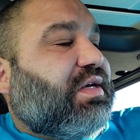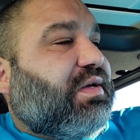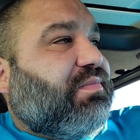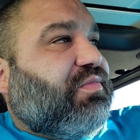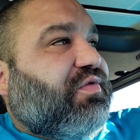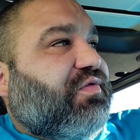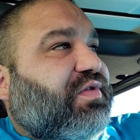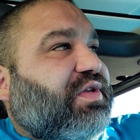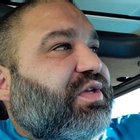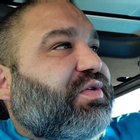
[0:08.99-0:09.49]

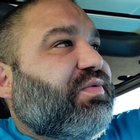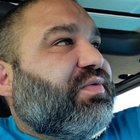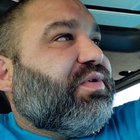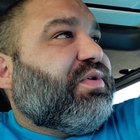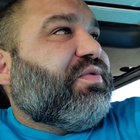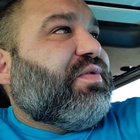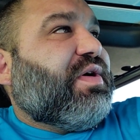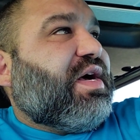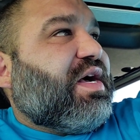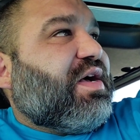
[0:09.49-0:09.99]
Moved into a
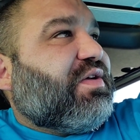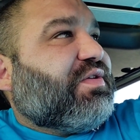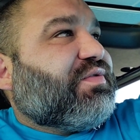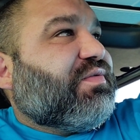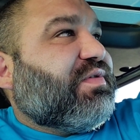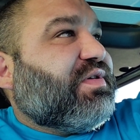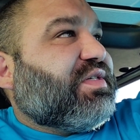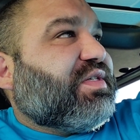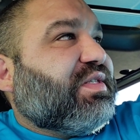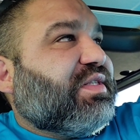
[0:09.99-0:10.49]
new
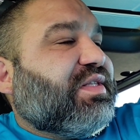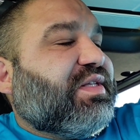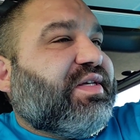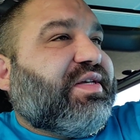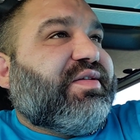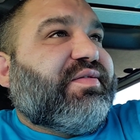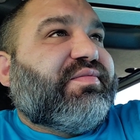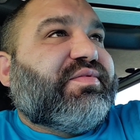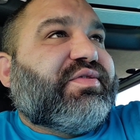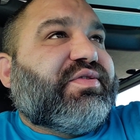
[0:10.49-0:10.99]
house
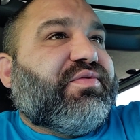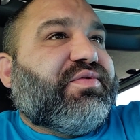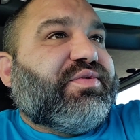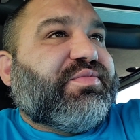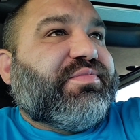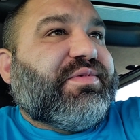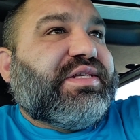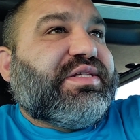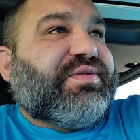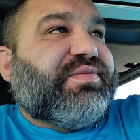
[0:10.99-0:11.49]
recently, so
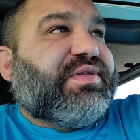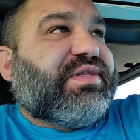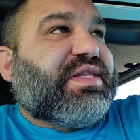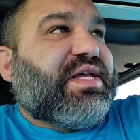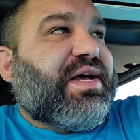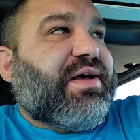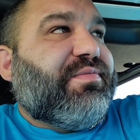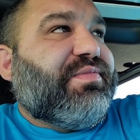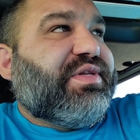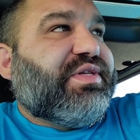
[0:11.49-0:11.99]
was busy with
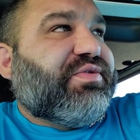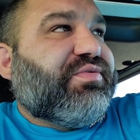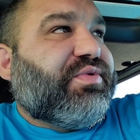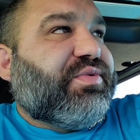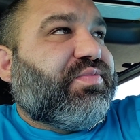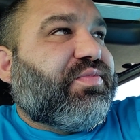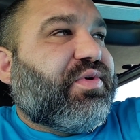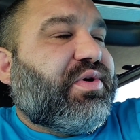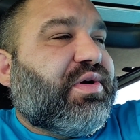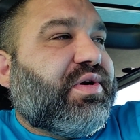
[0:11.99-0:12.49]
that, busy
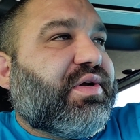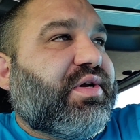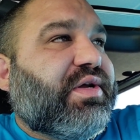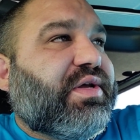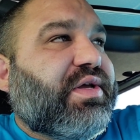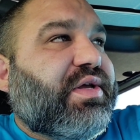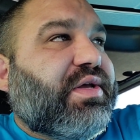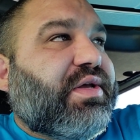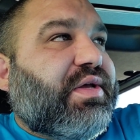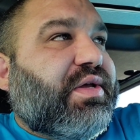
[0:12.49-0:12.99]
with work.
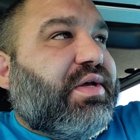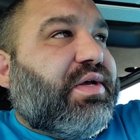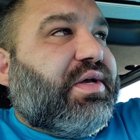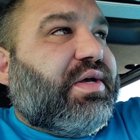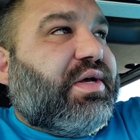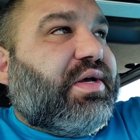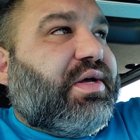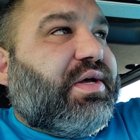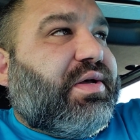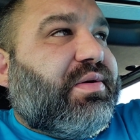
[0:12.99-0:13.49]

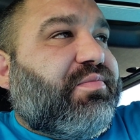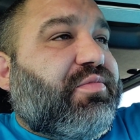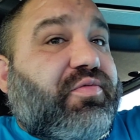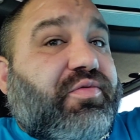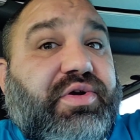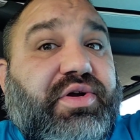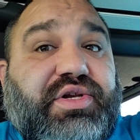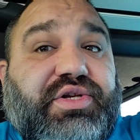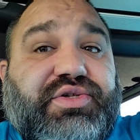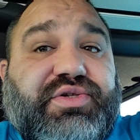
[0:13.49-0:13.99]
But
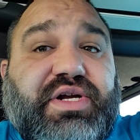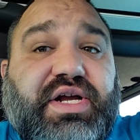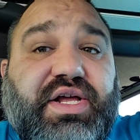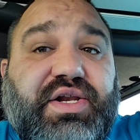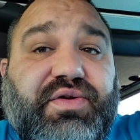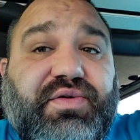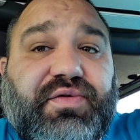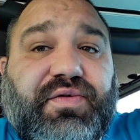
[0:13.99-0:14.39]
we're gonna try